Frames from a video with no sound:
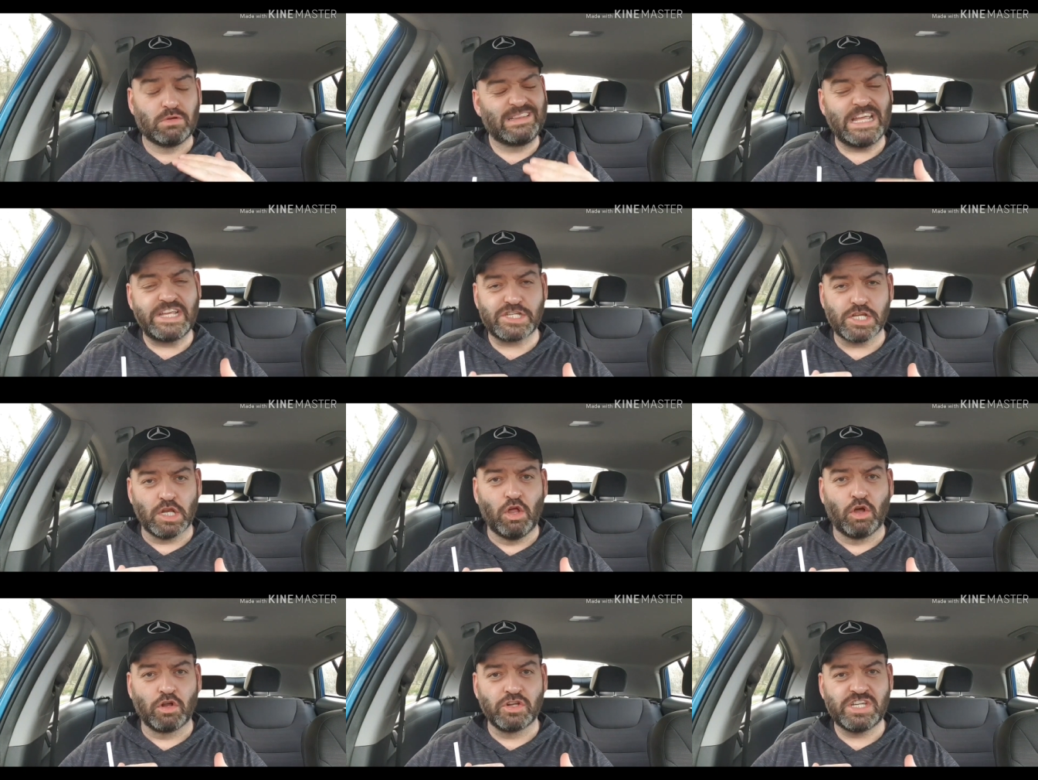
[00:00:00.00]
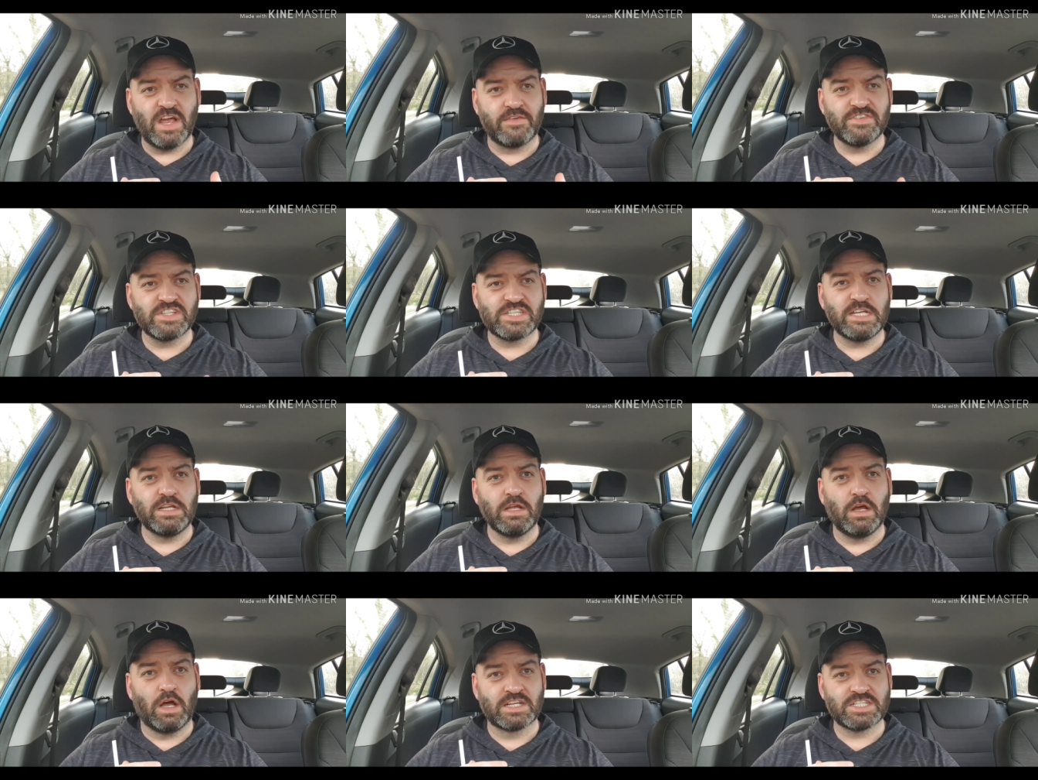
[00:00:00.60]
Decent
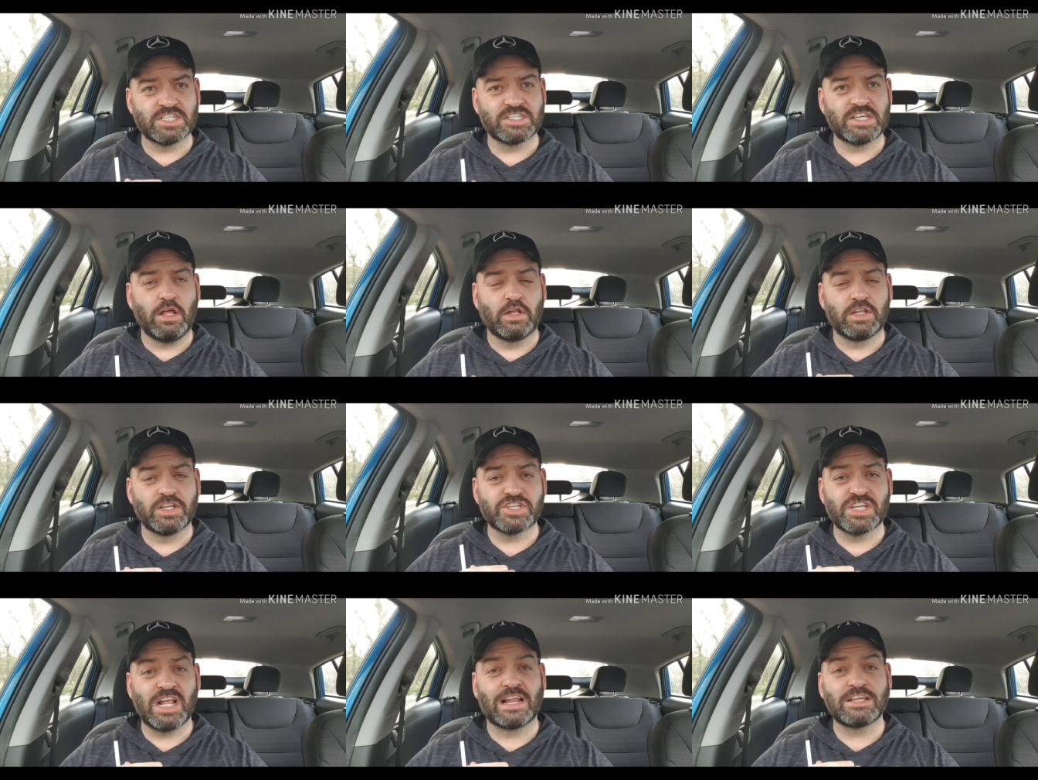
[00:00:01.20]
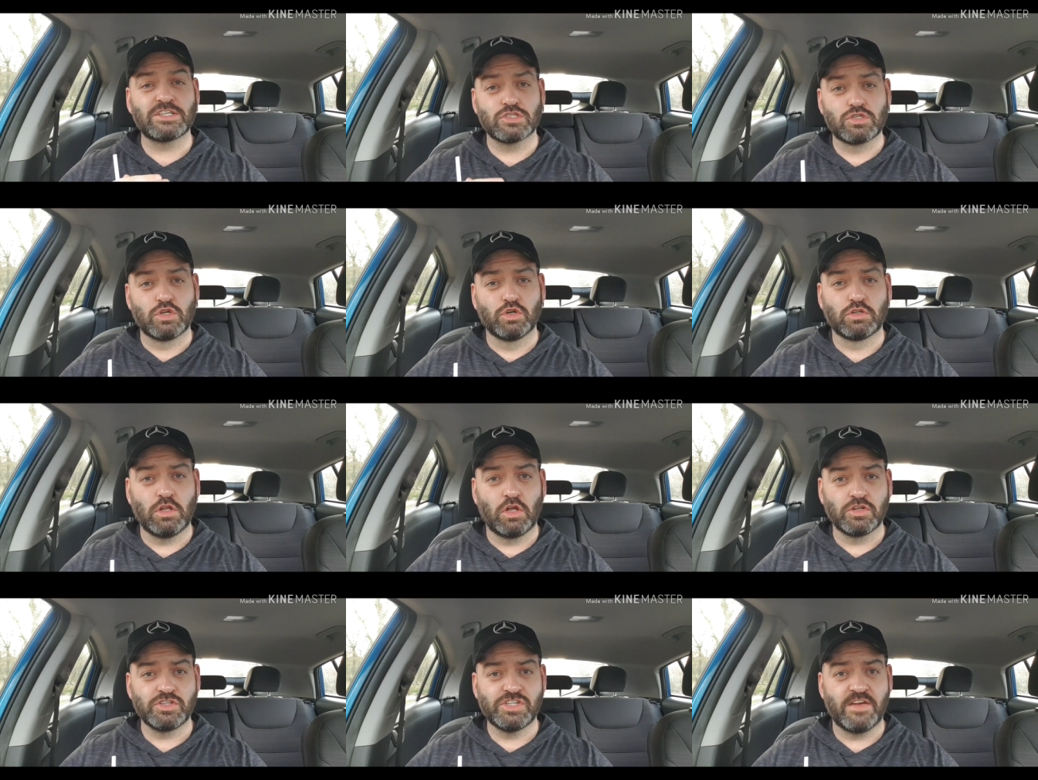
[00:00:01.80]
longevity, as I say, on the Salas's
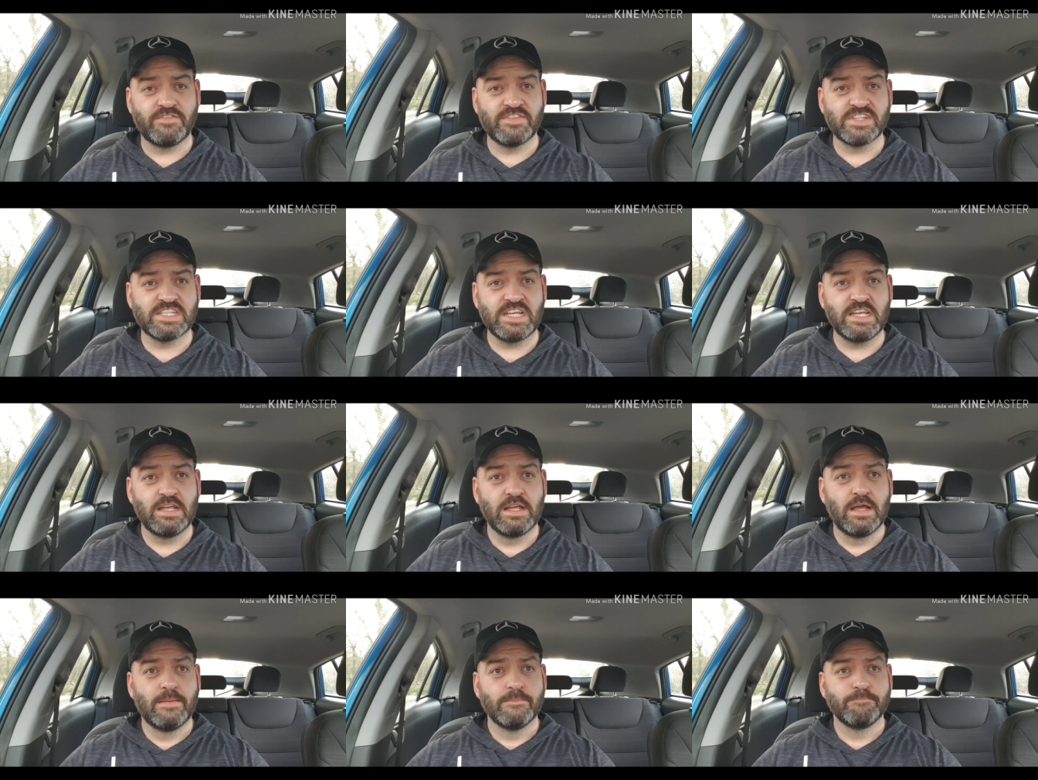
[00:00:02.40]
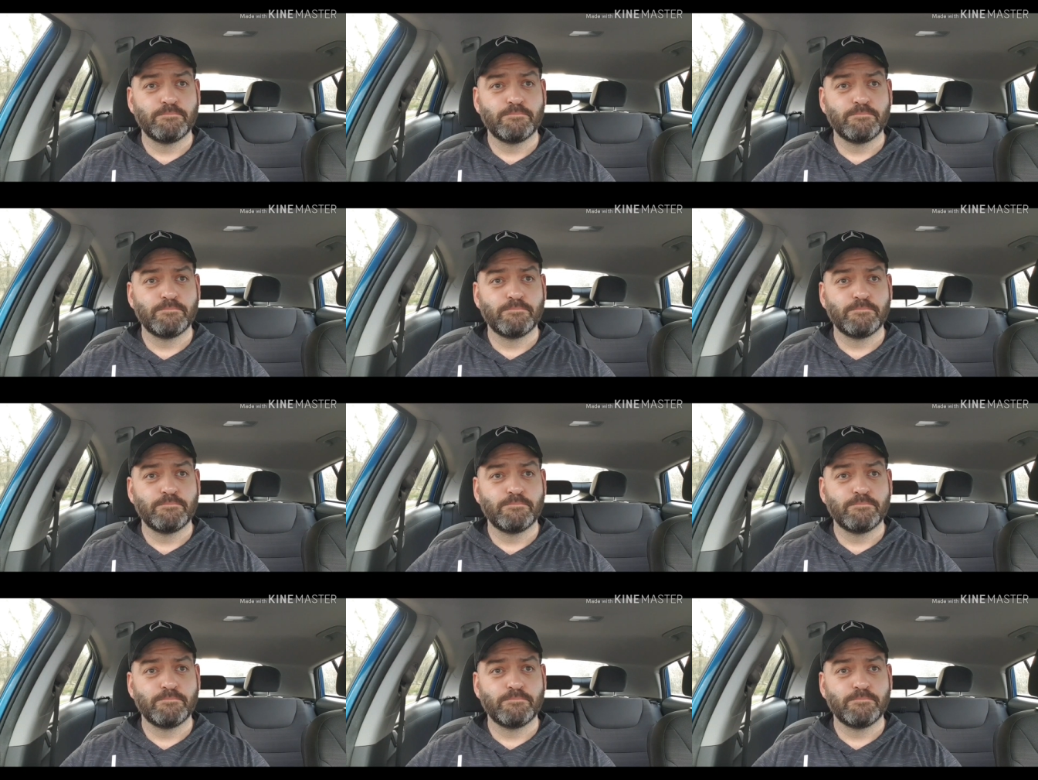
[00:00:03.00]
good longevity.